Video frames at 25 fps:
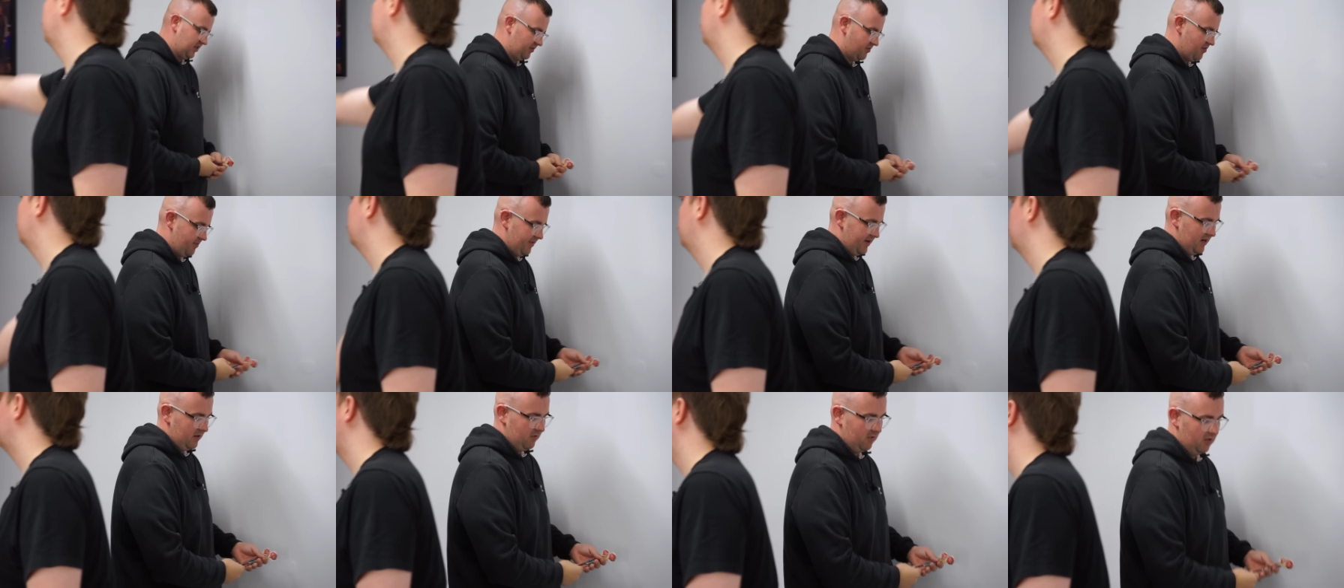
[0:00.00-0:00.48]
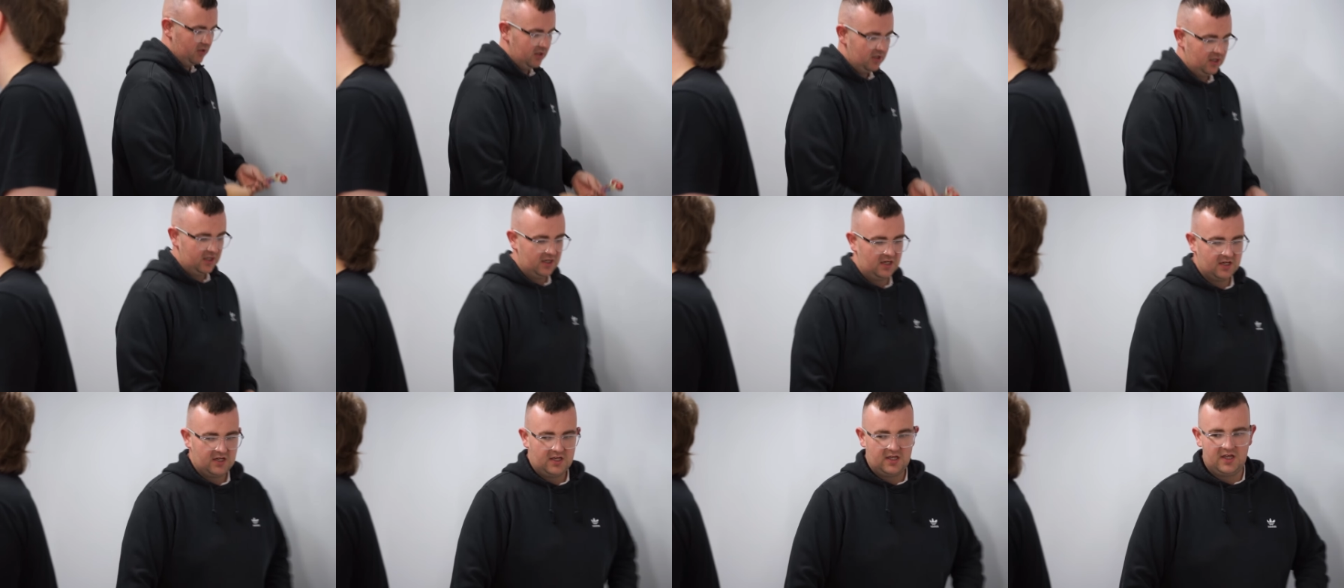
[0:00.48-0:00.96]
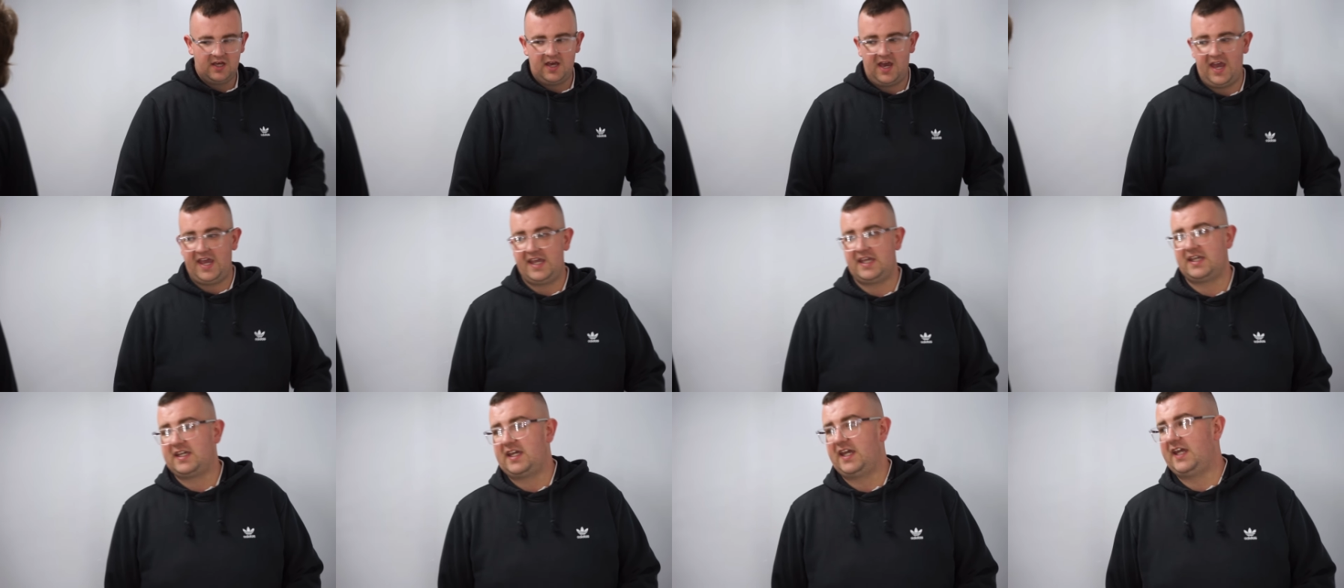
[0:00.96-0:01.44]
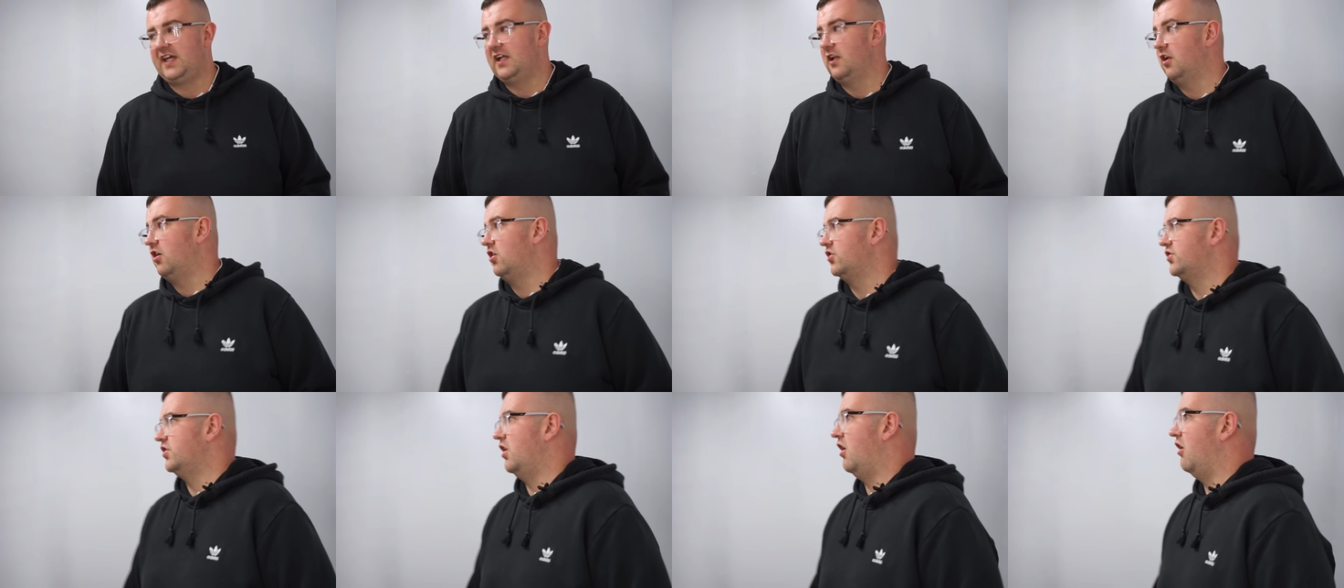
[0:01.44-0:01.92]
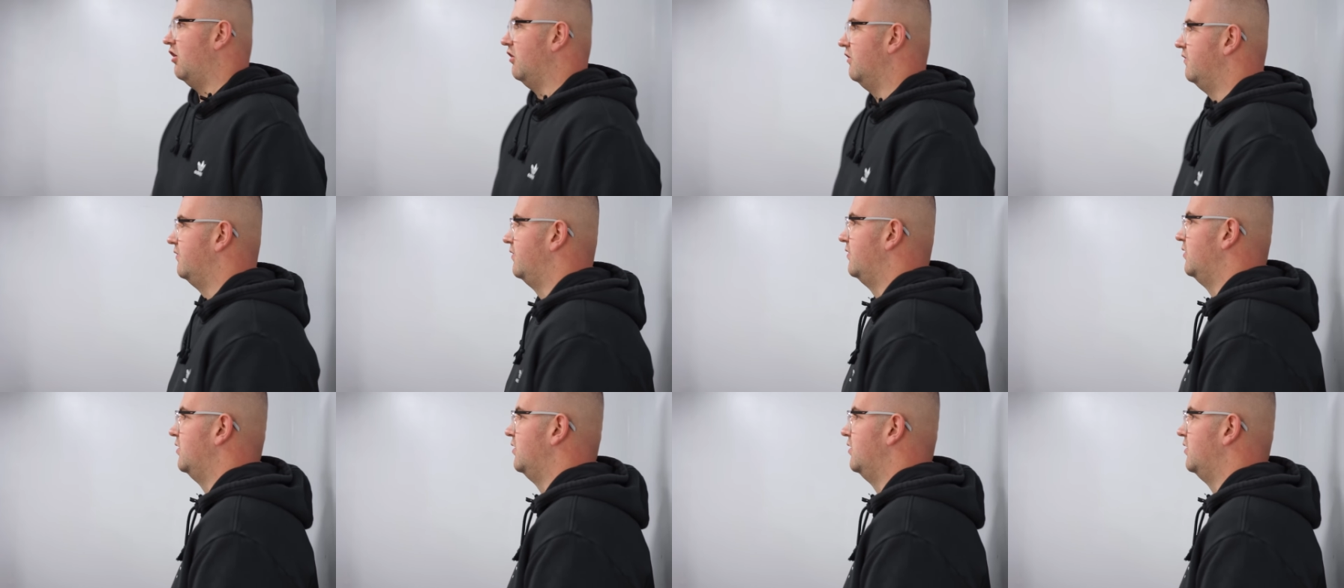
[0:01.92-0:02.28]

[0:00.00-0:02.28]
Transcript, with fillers: I'm about eight kilos off.